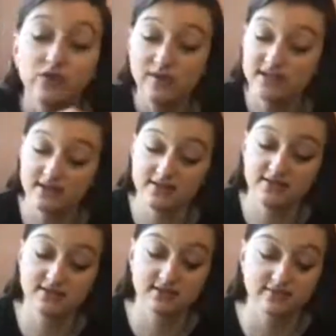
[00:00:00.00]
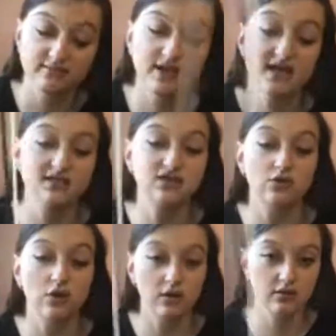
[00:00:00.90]
of the reasons,
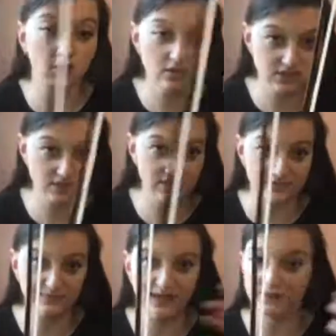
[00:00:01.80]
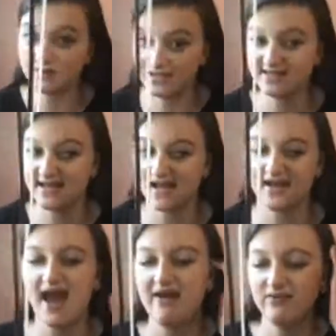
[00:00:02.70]
because you also need to play with this hand
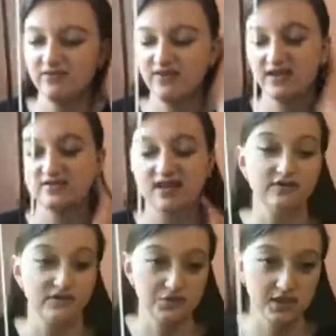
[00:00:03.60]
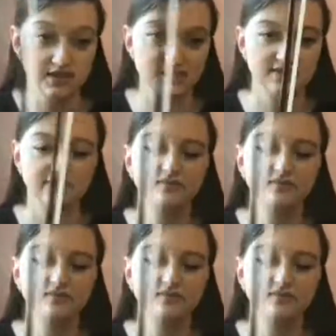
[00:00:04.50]
and have your fingers on the strings.